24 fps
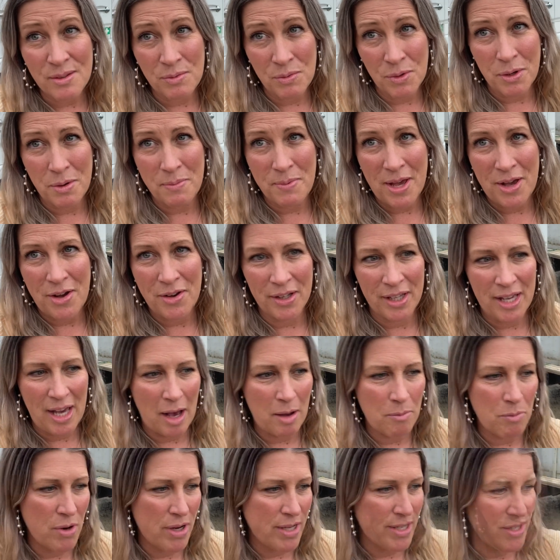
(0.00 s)
want to be on
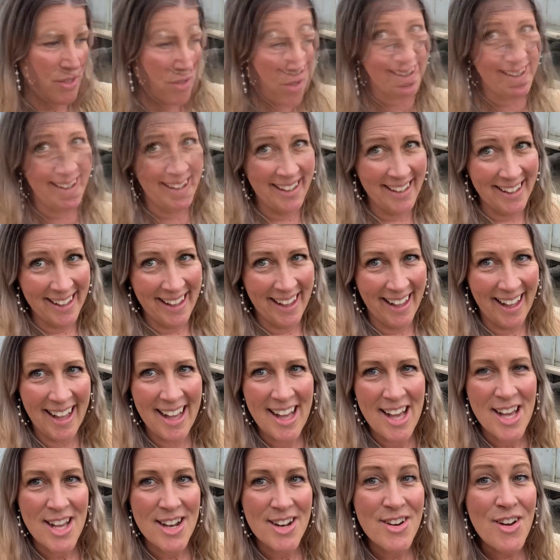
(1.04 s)
camera, so
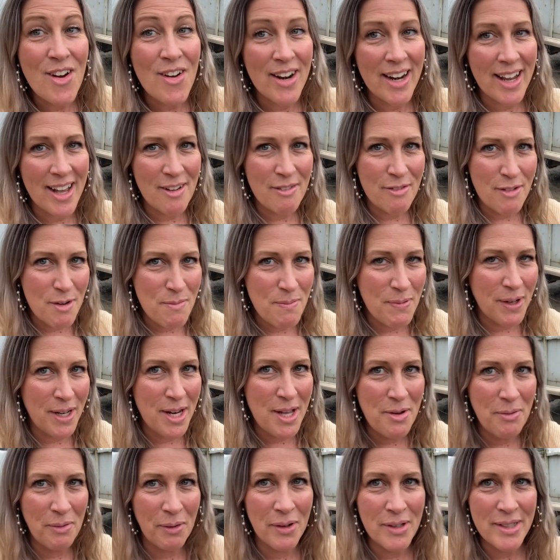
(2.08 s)
not
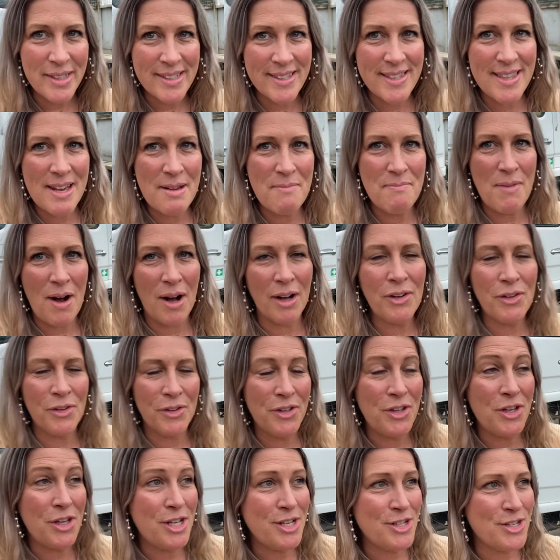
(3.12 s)
everybody wants their mug
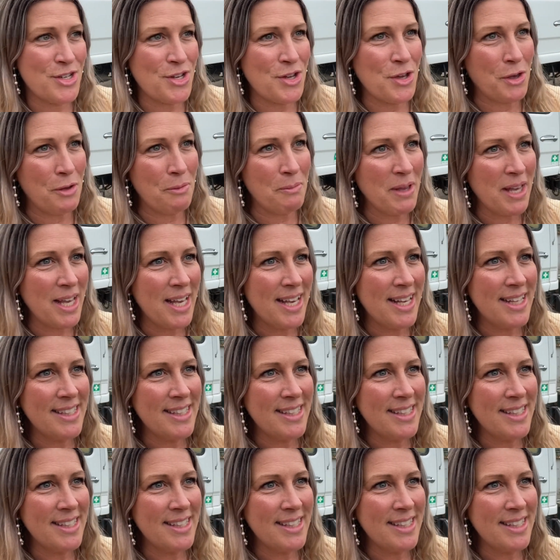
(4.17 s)
on YouTube.